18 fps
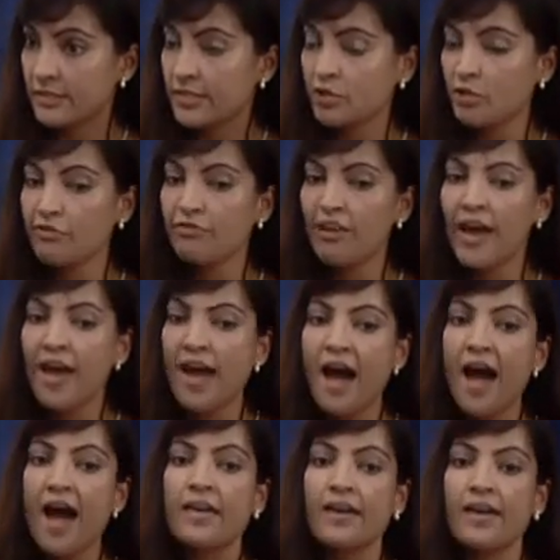So if I
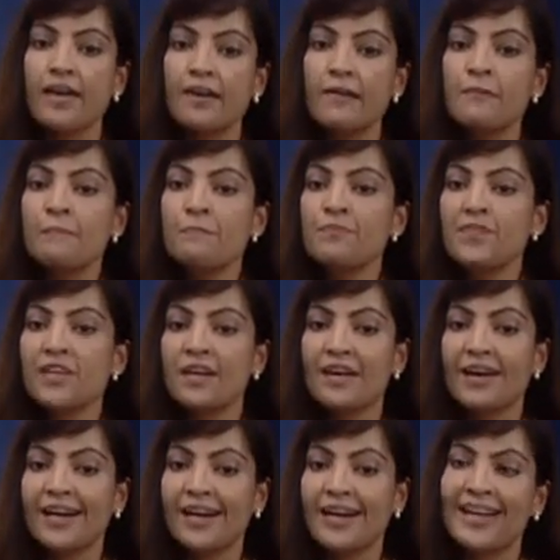had
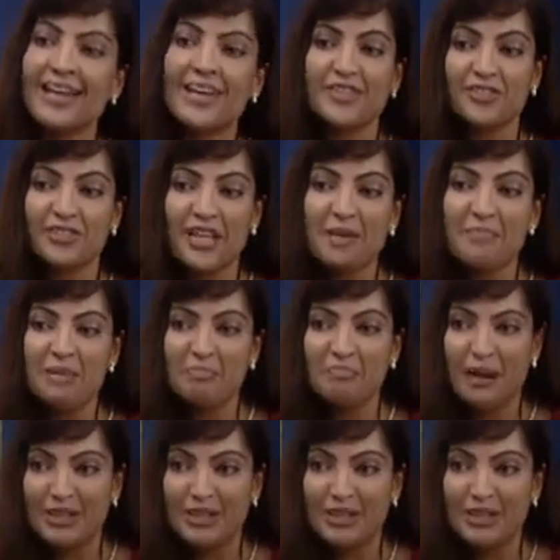an entertainment